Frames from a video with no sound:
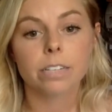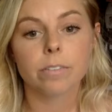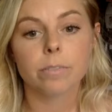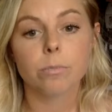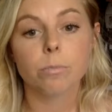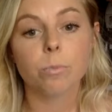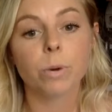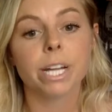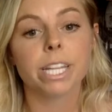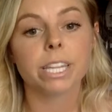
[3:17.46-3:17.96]

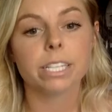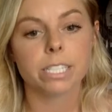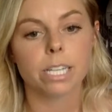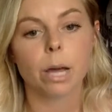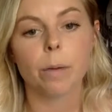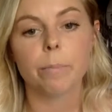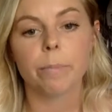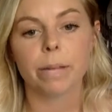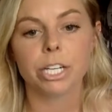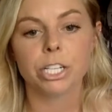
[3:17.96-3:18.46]
with
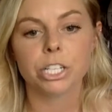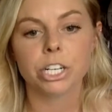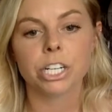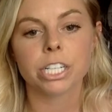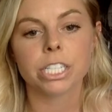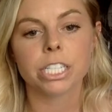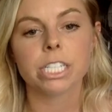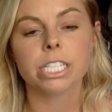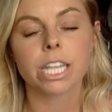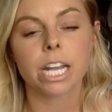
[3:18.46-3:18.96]
some
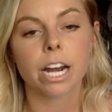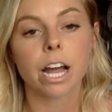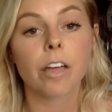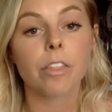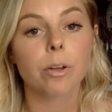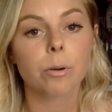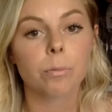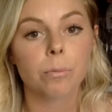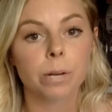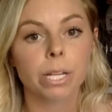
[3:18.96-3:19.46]
insurances than
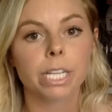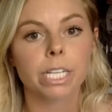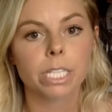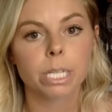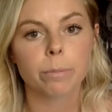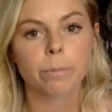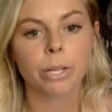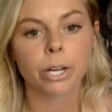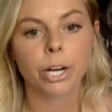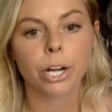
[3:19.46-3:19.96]
other really
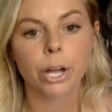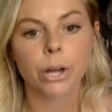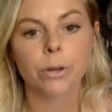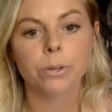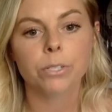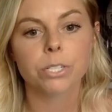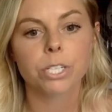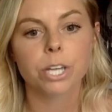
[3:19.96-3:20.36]
similar codes.